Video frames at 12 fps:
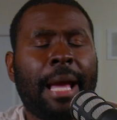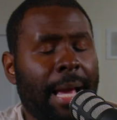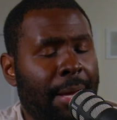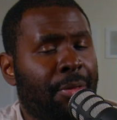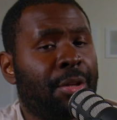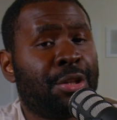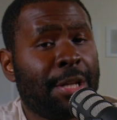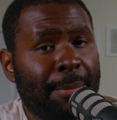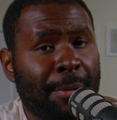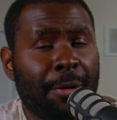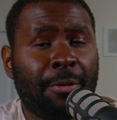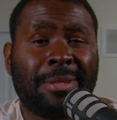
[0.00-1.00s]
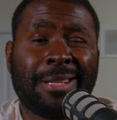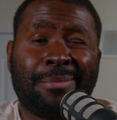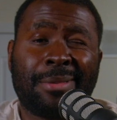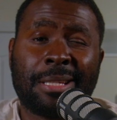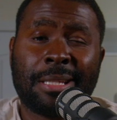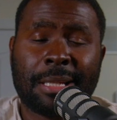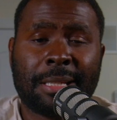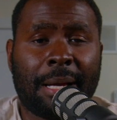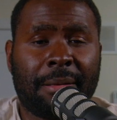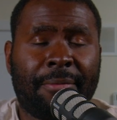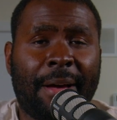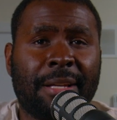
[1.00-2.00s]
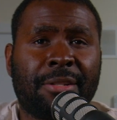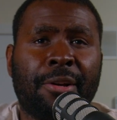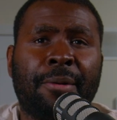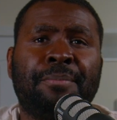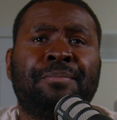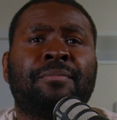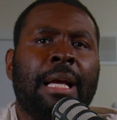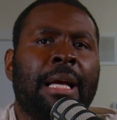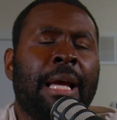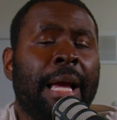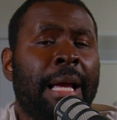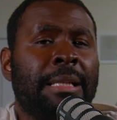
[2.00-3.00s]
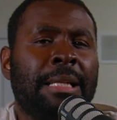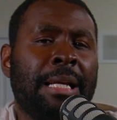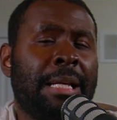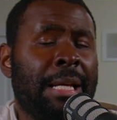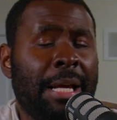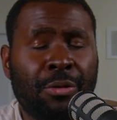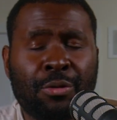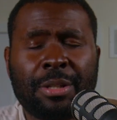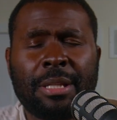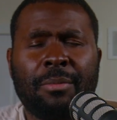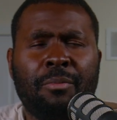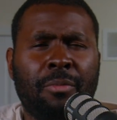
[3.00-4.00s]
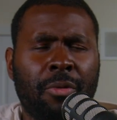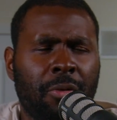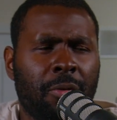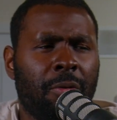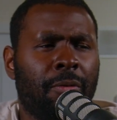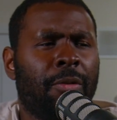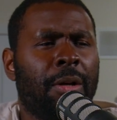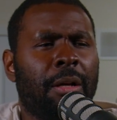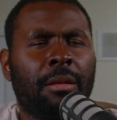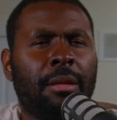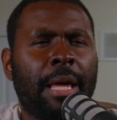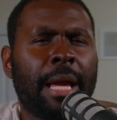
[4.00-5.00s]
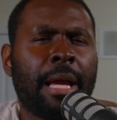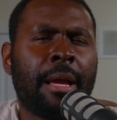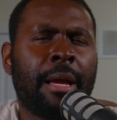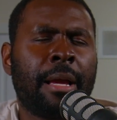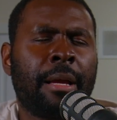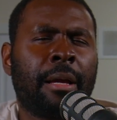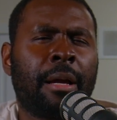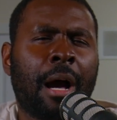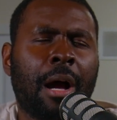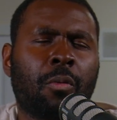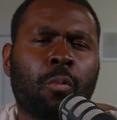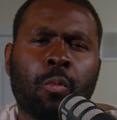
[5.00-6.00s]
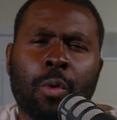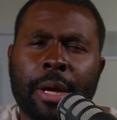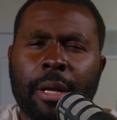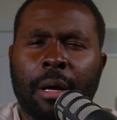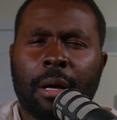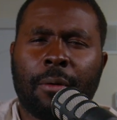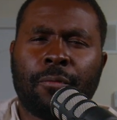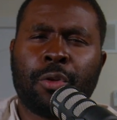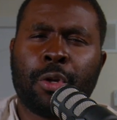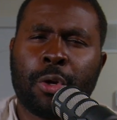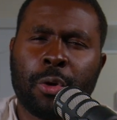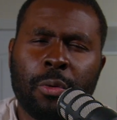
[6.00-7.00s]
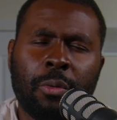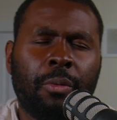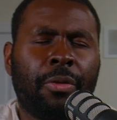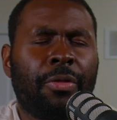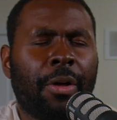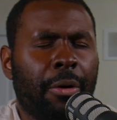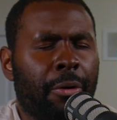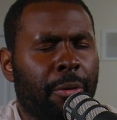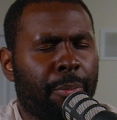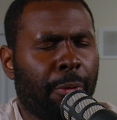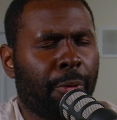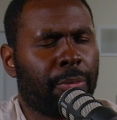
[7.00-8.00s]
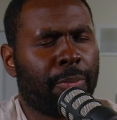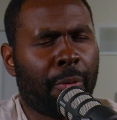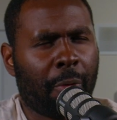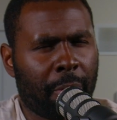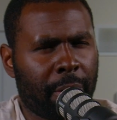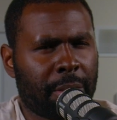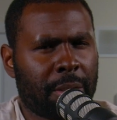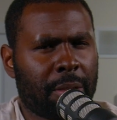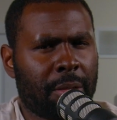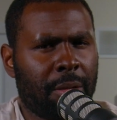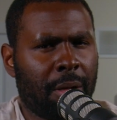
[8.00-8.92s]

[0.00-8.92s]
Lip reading: and the GPU is up to 6 times faster. And in an interesting move, they got rid of 2 Thunderbolt ports